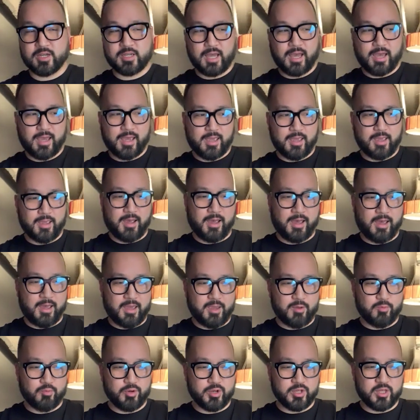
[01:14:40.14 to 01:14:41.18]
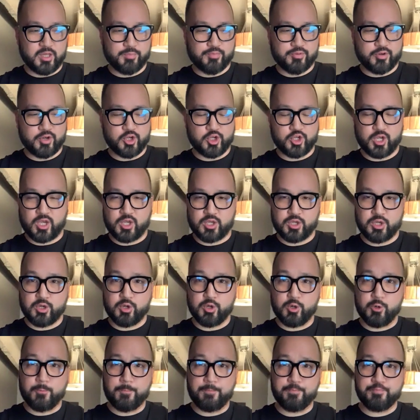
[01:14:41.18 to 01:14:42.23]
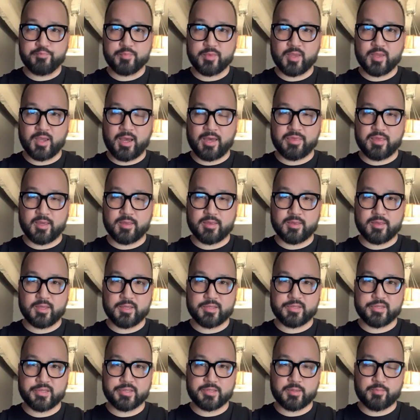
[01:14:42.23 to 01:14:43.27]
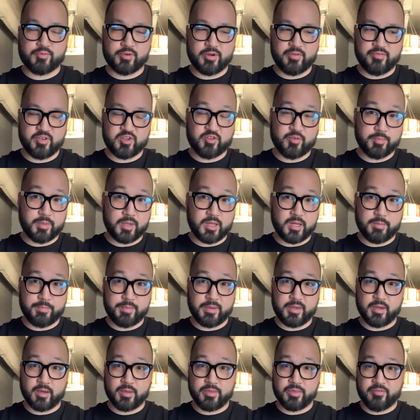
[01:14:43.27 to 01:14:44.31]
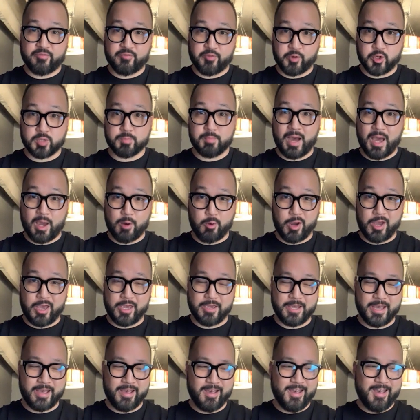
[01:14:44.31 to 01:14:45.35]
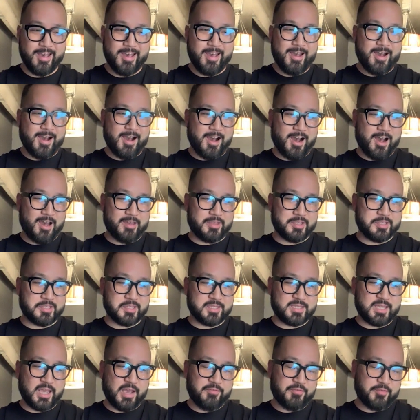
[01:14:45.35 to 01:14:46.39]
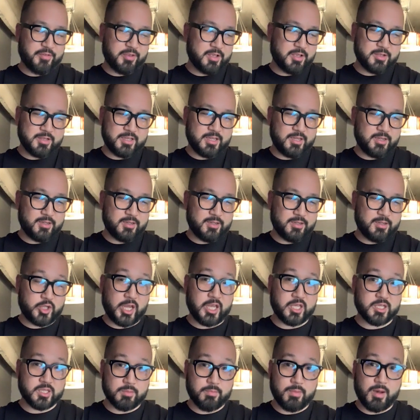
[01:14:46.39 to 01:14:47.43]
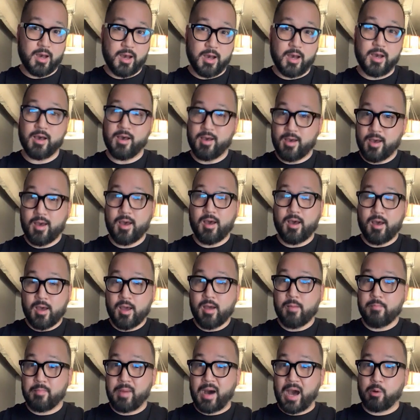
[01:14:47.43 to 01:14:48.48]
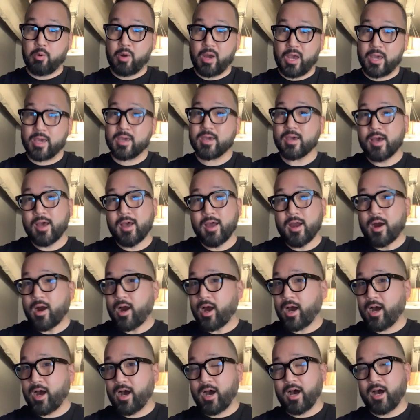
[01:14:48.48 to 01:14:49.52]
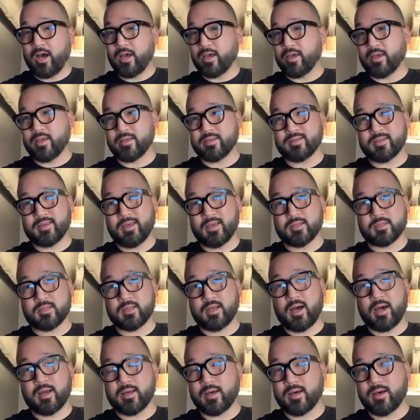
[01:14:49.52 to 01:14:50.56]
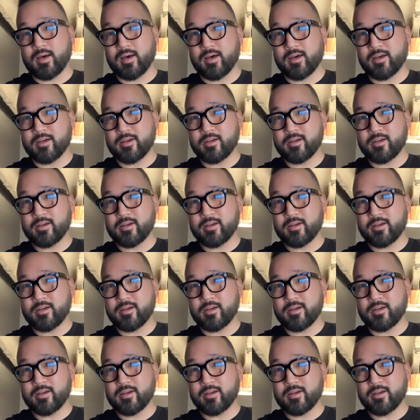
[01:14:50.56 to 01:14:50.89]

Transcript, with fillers: I, I really appreciate you. I think this is a privilege for me to be on the first My Way. Uh, this is definitely Jaeson Ma, my way. Uh, it's it's not a,